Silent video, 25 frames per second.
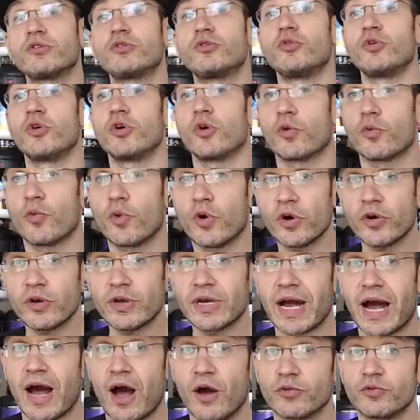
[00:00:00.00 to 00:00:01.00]
to your
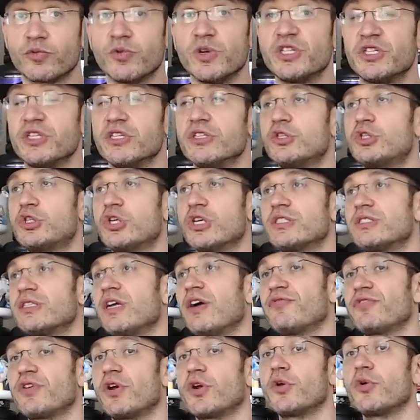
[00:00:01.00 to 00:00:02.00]
workout, which is just
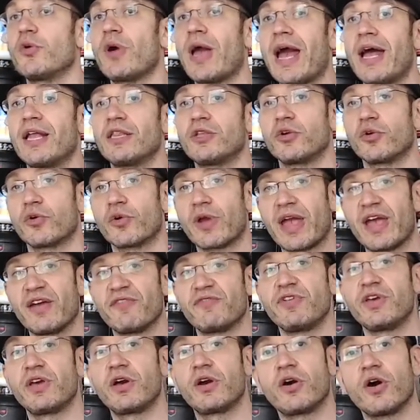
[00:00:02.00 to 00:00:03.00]
after you had your
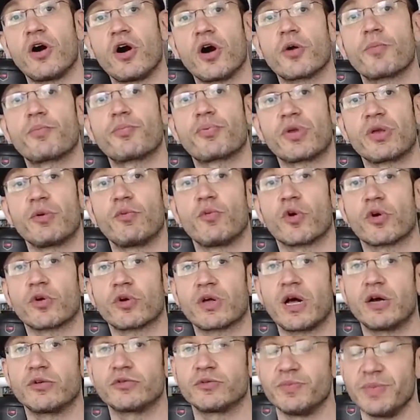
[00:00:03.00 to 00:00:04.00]
heavy carb
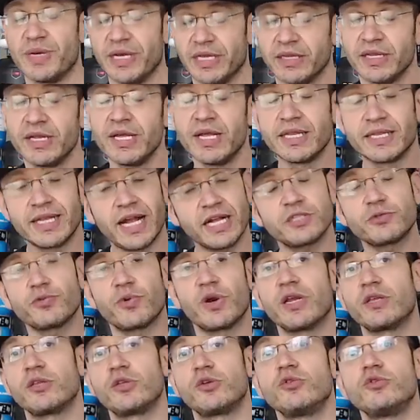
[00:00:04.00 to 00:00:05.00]
pre-workout meal. That's
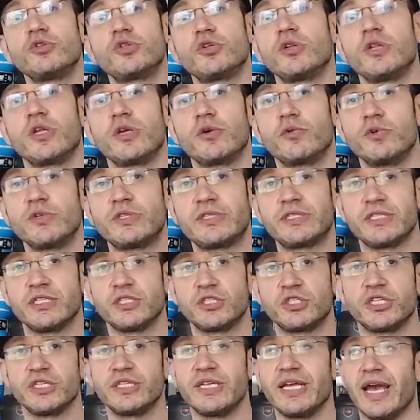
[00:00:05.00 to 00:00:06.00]
where usually you would see
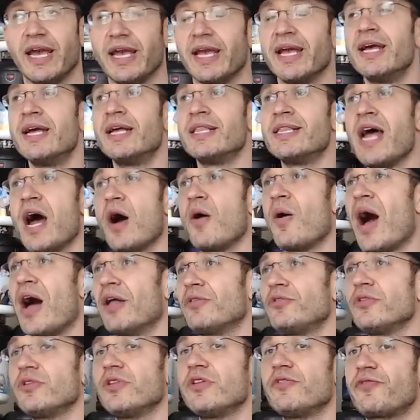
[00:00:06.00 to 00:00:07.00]
GDA. Now,
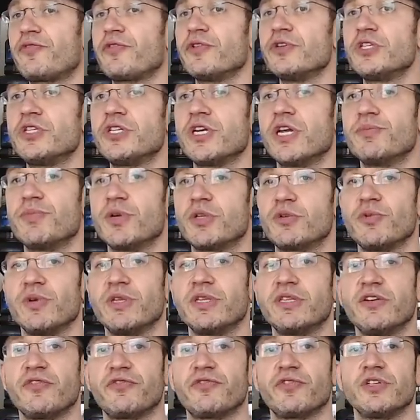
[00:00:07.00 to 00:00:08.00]
how to differentiate
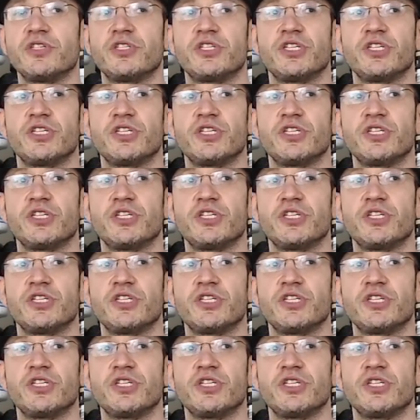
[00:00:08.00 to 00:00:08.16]
between different